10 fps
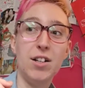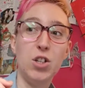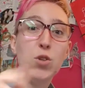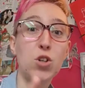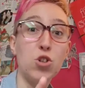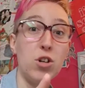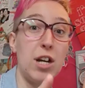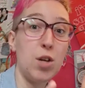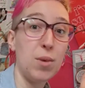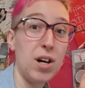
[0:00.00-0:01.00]
You can
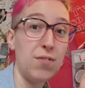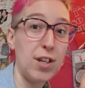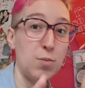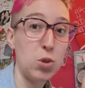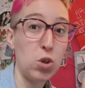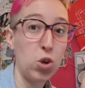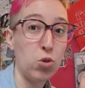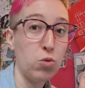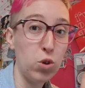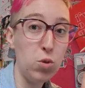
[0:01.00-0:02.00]
join my Facebook
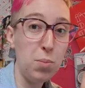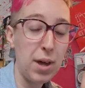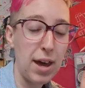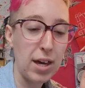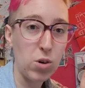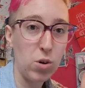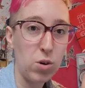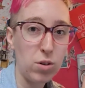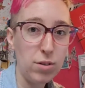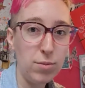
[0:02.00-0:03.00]
group,
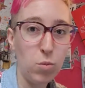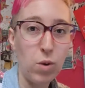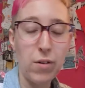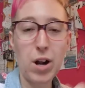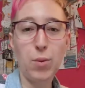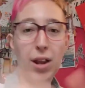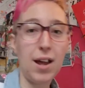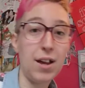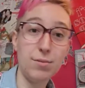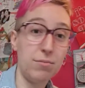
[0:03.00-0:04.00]
Acorn, where I will
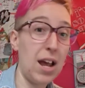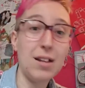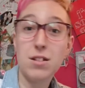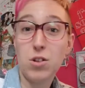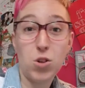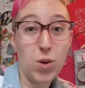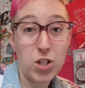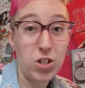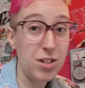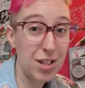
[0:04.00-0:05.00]
answer your
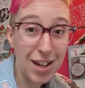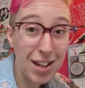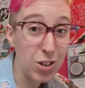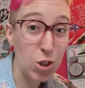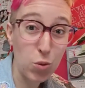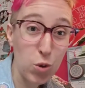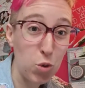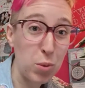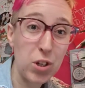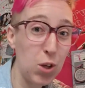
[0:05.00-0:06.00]
questions in the
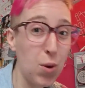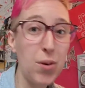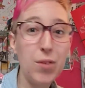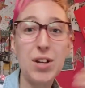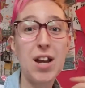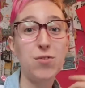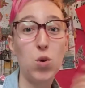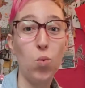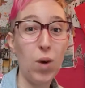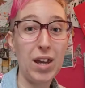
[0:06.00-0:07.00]
group, and you won't even have to
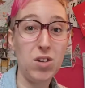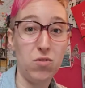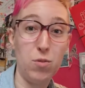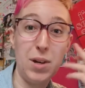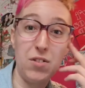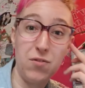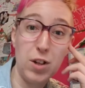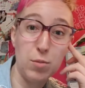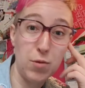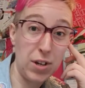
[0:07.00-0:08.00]
wait for me to
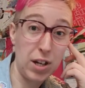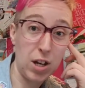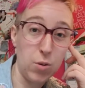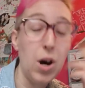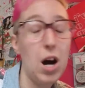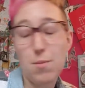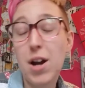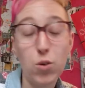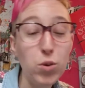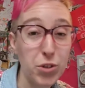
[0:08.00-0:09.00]
film a video. I
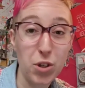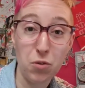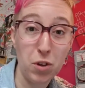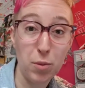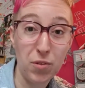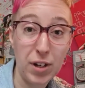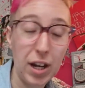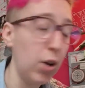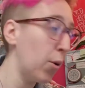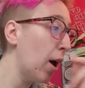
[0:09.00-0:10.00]
might also film a video.
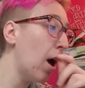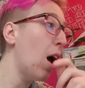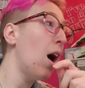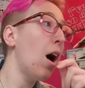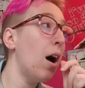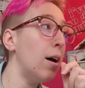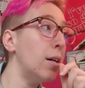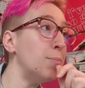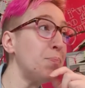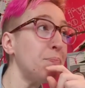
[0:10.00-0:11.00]

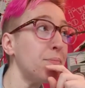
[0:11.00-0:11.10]
Find